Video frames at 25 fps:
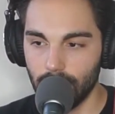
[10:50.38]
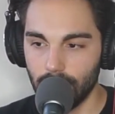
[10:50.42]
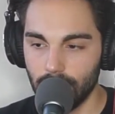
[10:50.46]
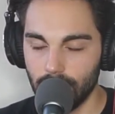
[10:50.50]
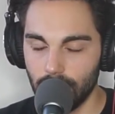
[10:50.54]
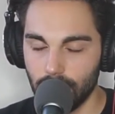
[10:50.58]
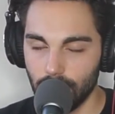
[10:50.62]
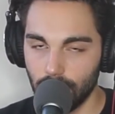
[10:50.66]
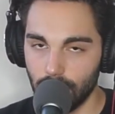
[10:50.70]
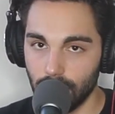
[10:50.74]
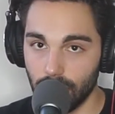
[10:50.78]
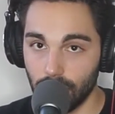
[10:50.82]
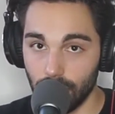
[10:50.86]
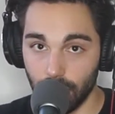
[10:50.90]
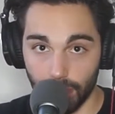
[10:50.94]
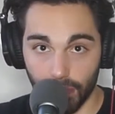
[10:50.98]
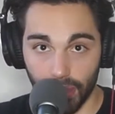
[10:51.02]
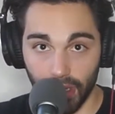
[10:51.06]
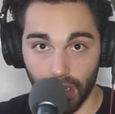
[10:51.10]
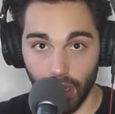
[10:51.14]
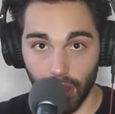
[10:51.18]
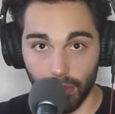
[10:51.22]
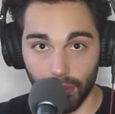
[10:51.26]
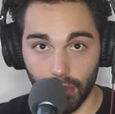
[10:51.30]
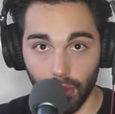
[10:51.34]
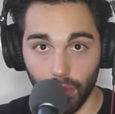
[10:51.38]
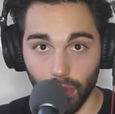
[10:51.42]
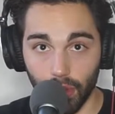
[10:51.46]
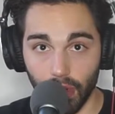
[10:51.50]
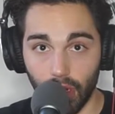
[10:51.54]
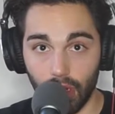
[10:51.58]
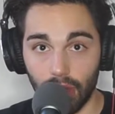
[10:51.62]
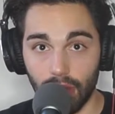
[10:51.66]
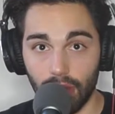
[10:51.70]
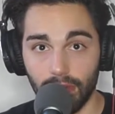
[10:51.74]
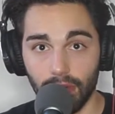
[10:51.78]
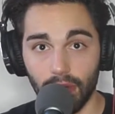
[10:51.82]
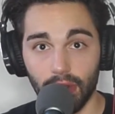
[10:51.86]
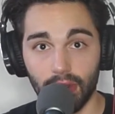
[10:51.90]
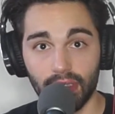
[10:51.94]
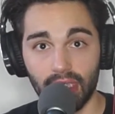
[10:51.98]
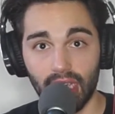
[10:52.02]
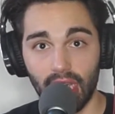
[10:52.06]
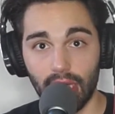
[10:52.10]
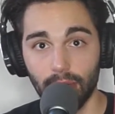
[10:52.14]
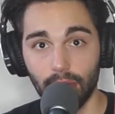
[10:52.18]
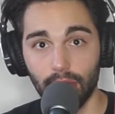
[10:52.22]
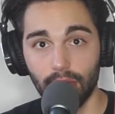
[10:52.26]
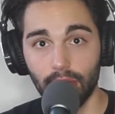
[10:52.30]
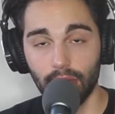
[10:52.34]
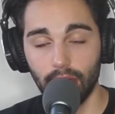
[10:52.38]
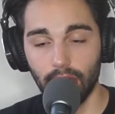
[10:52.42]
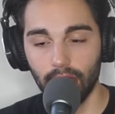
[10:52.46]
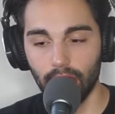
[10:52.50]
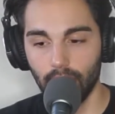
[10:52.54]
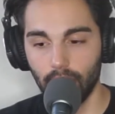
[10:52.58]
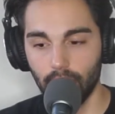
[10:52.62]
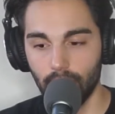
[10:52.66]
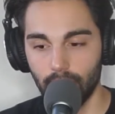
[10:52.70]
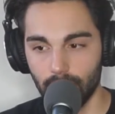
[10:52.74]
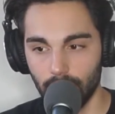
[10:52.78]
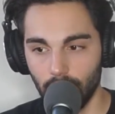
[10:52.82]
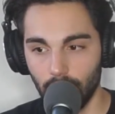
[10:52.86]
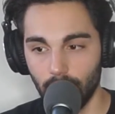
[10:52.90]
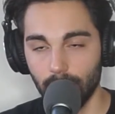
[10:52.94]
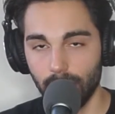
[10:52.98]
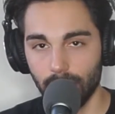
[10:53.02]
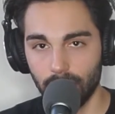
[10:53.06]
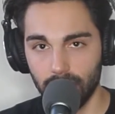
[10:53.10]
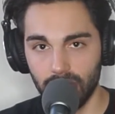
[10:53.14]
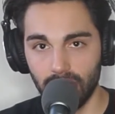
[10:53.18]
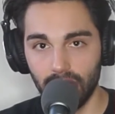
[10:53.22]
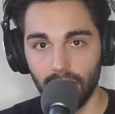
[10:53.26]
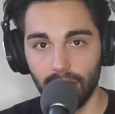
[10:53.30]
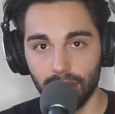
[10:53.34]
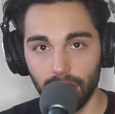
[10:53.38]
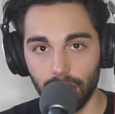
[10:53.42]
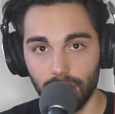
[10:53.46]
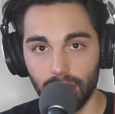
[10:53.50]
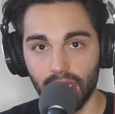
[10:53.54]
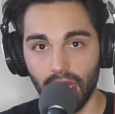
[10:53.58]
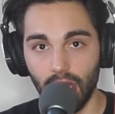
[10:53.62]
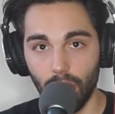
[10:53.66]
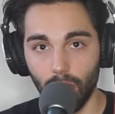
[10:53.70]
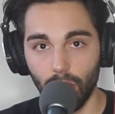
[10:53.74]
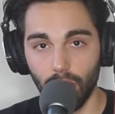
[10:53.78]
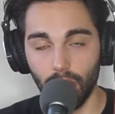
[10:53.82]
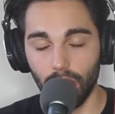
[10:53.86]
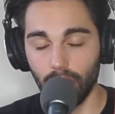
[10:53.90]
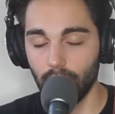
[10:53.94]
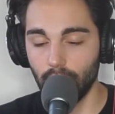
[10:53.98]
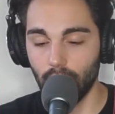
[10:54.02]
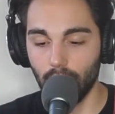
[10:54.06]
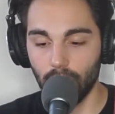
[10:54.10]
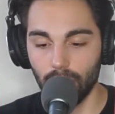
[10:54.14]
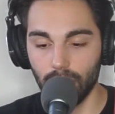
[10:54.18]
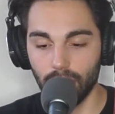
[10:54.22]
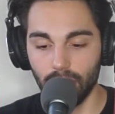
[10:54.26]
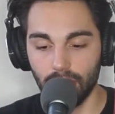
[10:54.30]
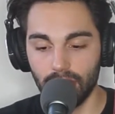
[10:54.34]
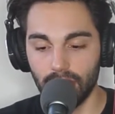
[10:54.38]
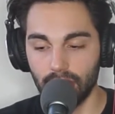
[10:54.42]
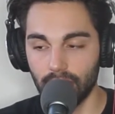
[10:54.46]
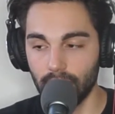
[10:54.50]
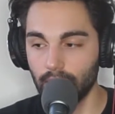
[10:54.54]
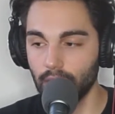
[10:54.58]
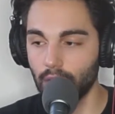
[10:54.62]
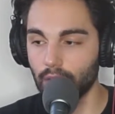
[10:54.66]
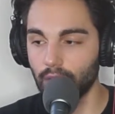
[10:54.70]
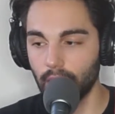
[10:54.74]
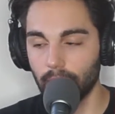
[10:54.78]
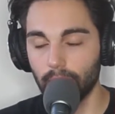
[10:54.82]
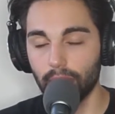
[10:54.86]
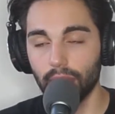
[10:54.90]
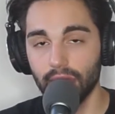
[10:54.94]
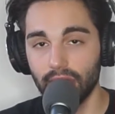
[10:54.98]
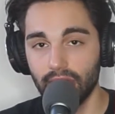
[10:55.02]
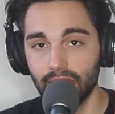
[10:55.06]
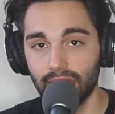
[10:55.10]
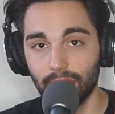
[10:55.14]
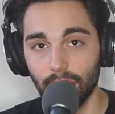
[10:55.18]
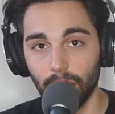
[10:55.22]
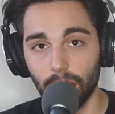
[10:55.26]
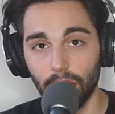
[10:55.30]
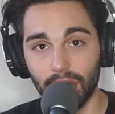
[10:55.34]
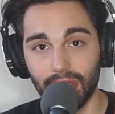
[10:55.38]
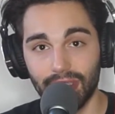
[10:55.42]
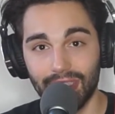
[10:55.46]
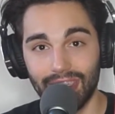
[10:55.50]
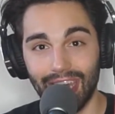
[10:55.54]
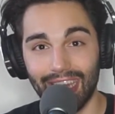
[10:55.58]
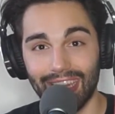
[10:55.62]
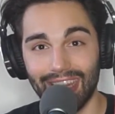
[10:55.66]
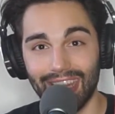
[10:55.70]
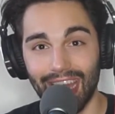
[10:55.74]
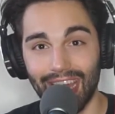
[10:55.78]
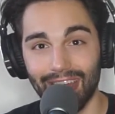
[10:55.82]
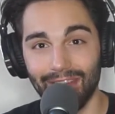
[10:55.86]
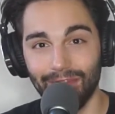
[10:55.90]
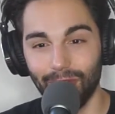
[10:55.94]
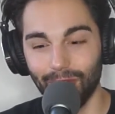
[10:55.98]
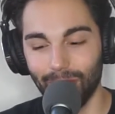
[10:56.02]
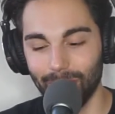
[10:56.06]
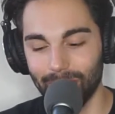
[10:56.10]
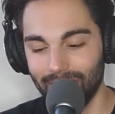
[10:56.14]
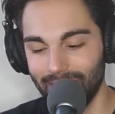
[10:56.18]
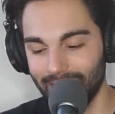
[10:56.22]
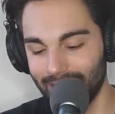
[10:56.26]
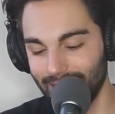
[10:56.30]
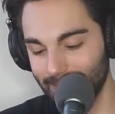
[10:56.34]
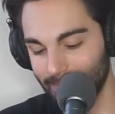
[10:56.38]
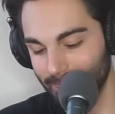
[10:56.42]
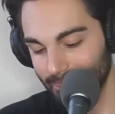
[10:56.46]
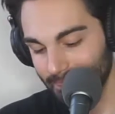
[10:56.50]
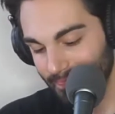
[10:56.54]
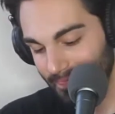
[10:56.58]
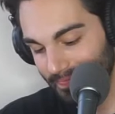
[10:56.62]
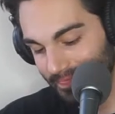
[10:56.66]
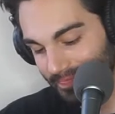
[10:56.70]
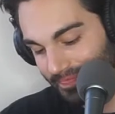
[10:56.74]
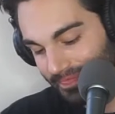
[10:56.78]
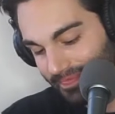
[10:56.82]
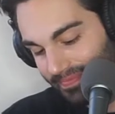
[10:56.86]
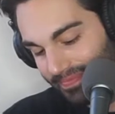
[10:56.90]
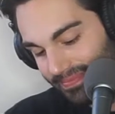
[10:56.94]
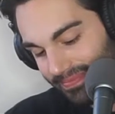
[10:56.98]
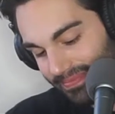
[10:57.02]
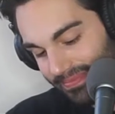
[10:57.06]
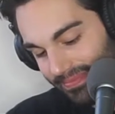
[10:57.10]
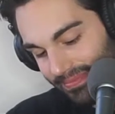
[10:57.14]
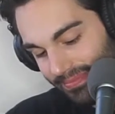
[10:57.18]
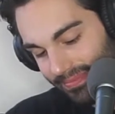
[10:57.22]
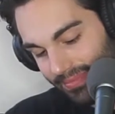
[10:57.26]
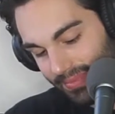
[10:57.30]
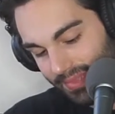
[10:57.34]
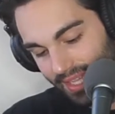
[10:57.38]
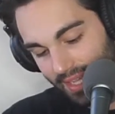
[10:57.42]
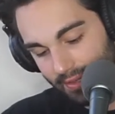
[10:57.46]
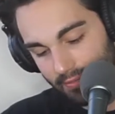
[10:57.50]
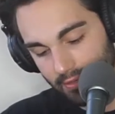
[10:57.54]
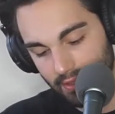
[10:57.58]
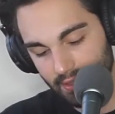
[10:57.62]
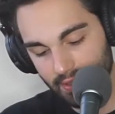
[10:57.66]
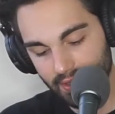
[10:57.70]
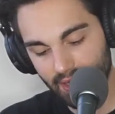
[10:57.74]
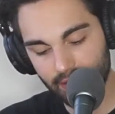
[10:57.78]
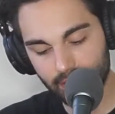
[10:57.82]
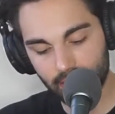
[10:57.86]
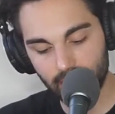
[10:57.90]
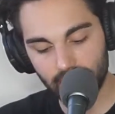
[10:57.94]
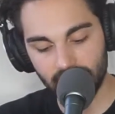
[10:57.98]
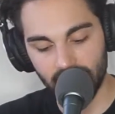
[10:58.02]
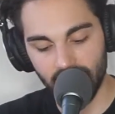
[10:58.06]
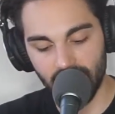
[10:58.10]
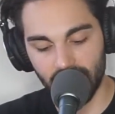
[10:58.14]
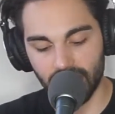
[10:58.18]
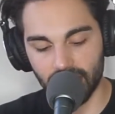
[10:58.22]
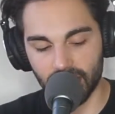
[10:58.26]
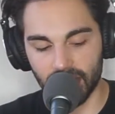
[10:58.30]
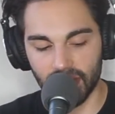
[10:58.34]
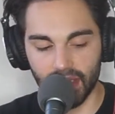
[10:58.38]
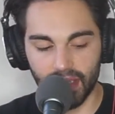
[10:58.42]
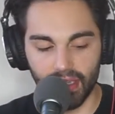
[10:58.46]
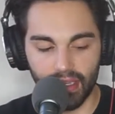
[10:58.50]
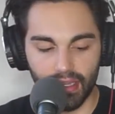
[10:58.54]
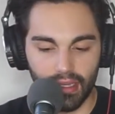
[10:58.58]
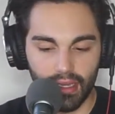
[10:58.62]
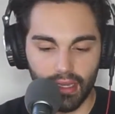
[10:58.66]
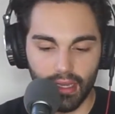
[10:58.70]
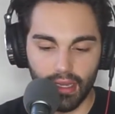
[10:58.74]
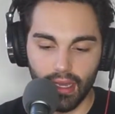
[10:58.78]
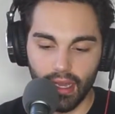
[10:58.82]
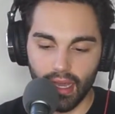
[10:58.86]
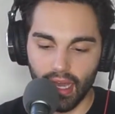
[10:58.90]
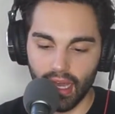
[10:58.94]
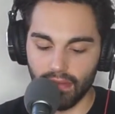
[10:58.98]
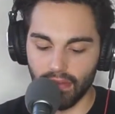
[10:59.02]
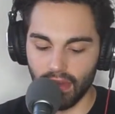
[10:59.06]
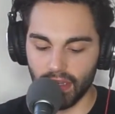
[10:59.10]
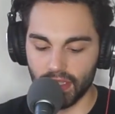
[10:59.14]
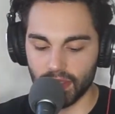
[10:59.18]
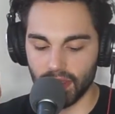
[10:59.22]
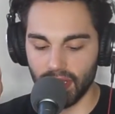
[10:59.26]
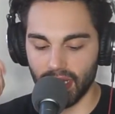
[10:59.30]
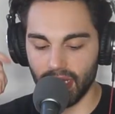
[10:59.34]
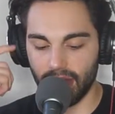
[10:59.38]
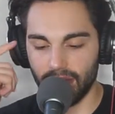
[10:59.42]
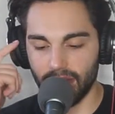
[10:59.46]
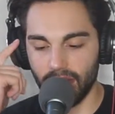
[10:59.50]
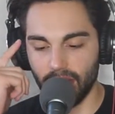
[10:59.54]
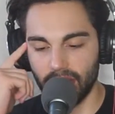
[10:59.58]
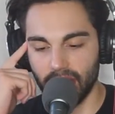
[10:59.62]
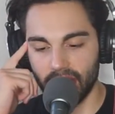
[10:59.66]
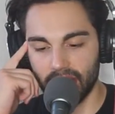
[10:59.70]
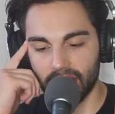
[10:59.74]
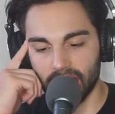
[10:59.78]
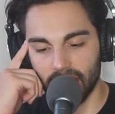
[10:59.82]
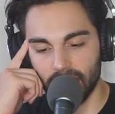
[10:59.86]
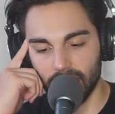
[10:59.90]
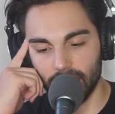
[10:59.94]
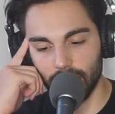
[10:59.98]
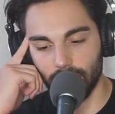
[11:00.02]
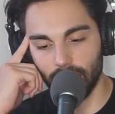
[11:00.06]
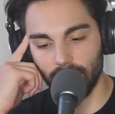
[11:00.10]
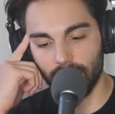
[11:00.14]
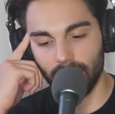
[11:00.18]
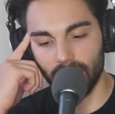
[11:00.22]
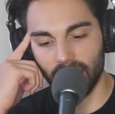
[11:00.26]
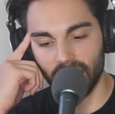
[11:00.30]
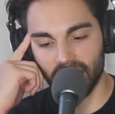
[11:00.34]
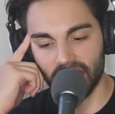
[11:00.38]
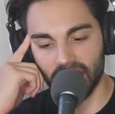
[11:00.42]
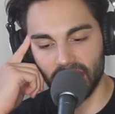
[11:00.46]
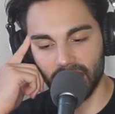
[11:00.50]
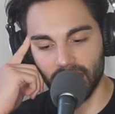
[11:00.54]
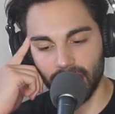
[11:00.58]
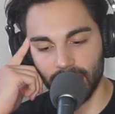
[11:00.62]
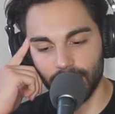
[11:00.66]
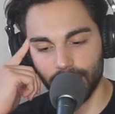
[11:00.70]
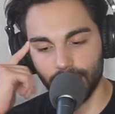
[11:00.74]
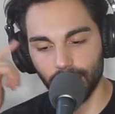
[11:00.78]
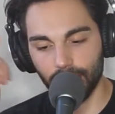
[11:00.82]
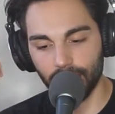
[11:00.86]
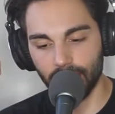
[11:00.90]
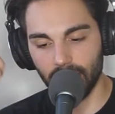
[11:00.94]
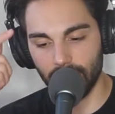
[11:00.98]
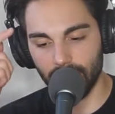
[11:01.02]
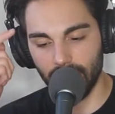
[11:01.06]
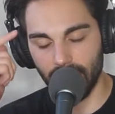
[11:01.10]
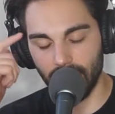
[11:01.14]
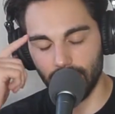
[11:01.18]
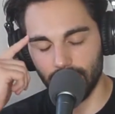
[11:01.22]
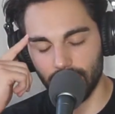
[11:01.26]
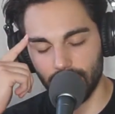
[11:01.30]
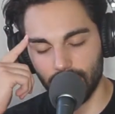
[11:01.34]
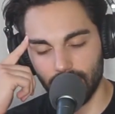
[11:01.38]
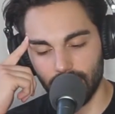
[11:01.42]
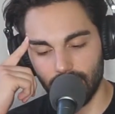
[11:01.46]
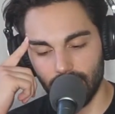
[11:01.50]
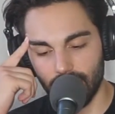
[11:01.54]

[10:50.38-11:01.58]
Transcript: Did you pick up the work on the front table, like our routine from day one? No, you didn't? Okay, please get that for me. Never fails. I've also had a few things that are going missing. I joked about